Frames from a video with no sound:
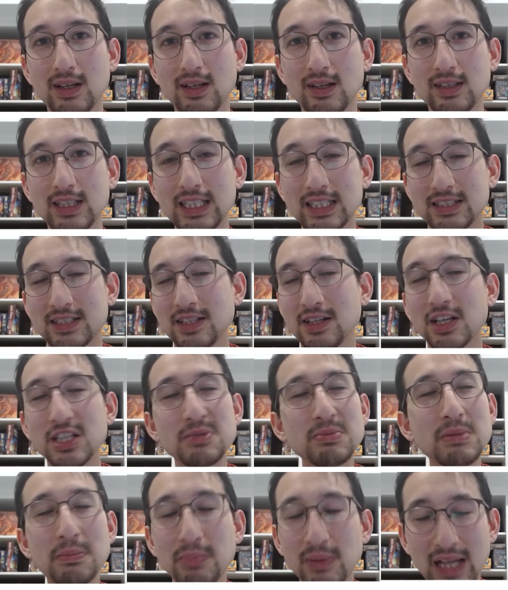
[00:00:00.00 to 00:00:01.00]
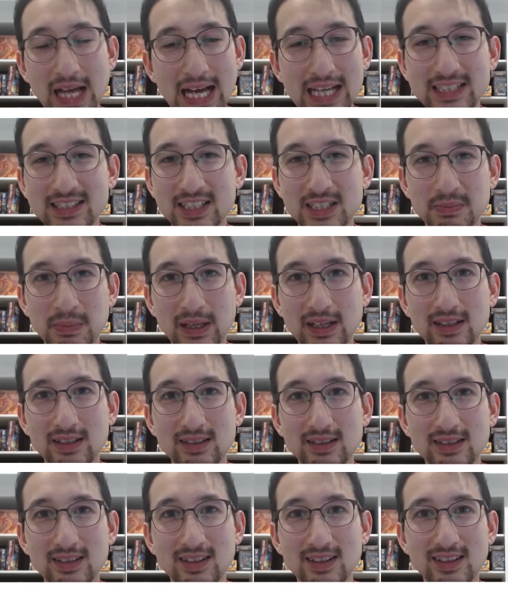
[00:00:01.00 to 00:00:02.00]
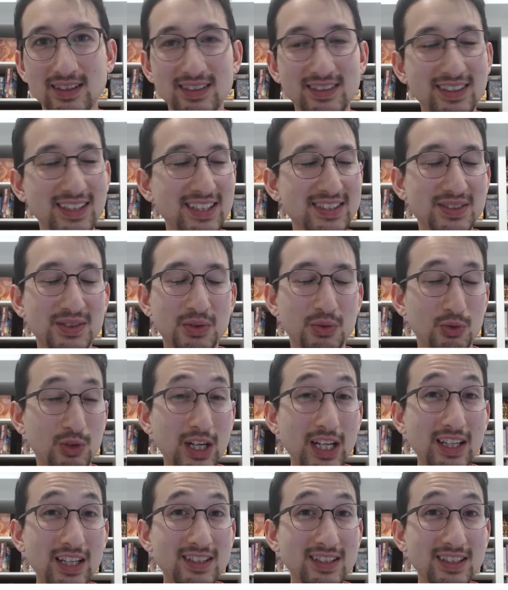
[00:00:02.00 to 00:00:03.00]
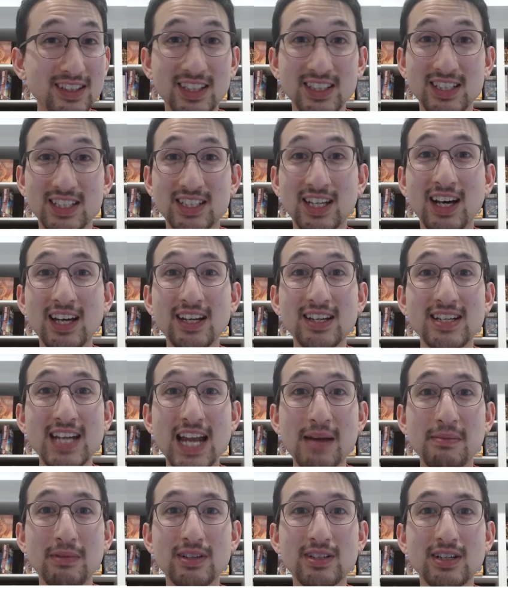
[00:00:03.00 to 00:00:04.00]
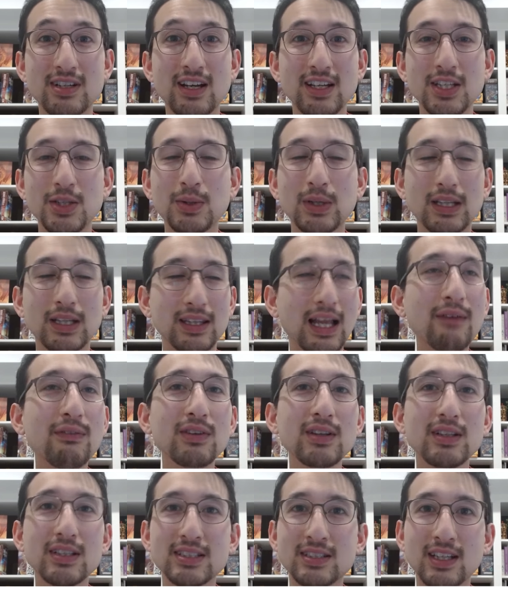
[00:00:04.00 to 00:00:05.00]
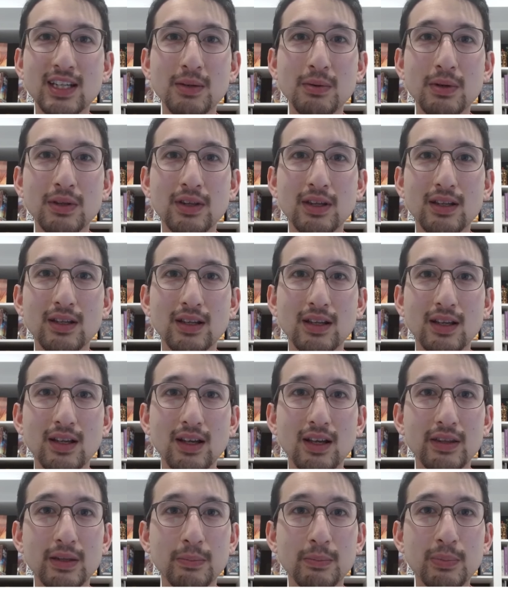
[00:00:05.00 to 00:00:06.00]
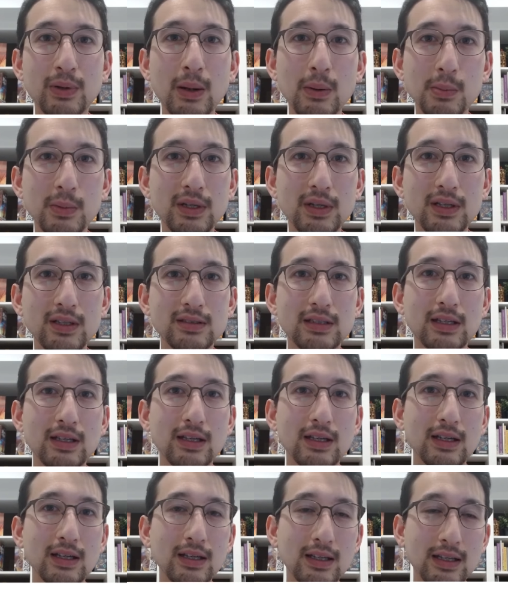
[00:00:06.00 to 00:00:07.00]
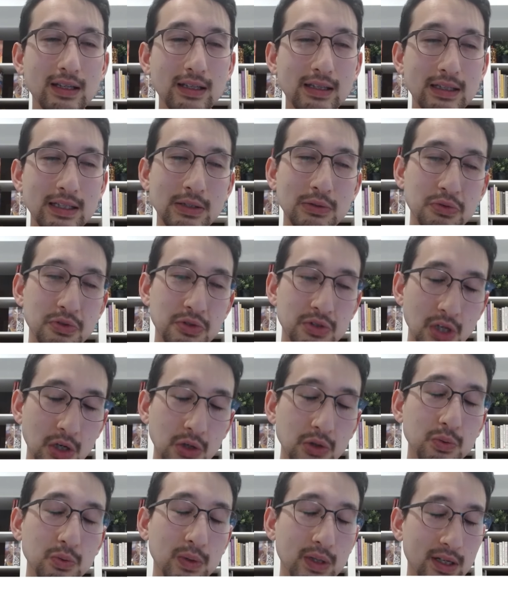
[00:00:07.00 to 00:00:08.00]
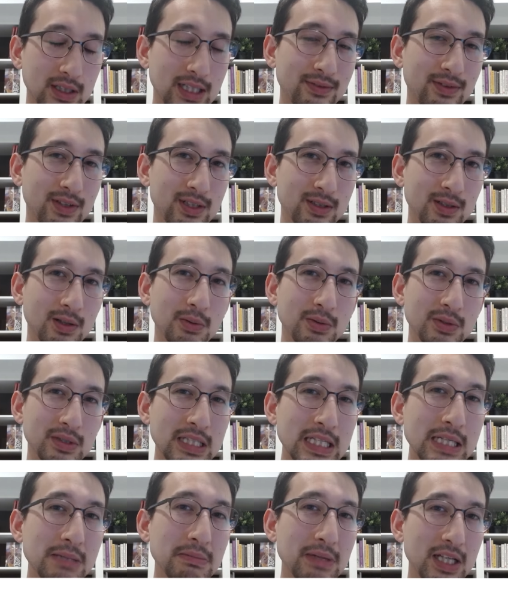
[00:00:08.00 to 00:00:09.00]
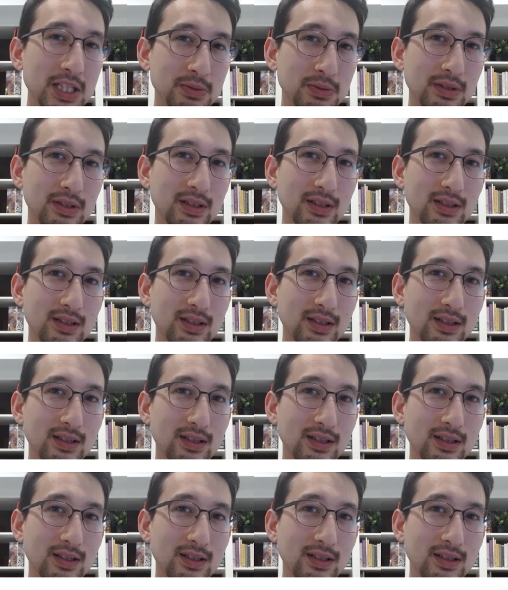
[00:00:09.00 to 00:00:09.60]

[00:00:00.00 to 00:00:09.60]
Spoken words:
It's the ultimate blast spell. It's great, does a ton of damage, you could level a city with it. The problem is, you don't want to level your own teammates with it.